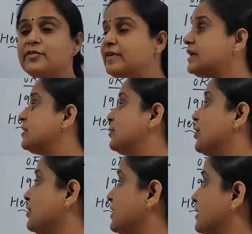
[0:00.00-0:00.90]
when he
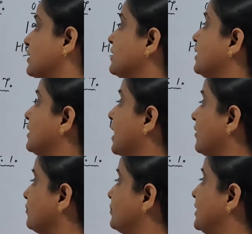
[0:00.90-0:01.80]
plotted the
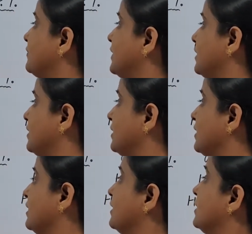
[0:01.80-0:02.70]
graph between
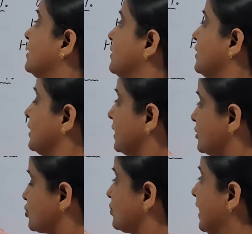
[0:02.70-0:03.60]

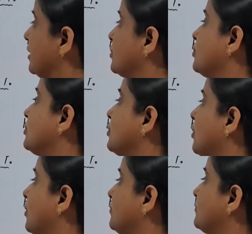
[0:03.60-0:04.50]
square root
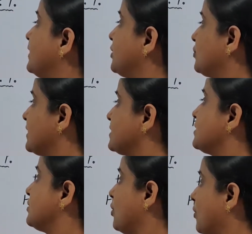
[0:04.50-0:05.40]
of frequency
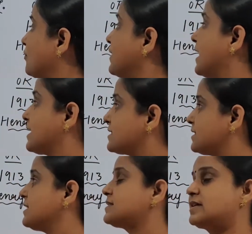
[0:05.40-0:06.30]
of
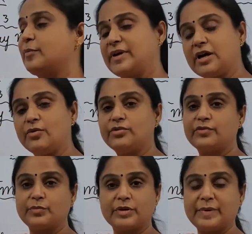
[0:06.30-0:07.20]
X-rays coming out
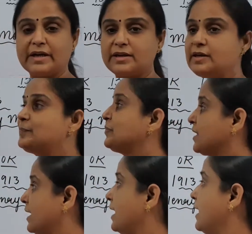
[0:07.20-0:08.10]
from the metal
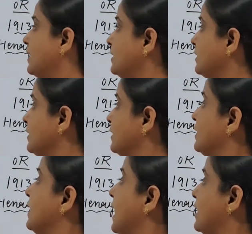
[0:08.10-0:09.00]
and
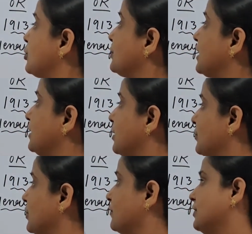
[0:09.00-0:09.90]
atomic number
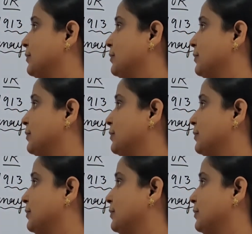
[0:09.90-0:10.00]
of the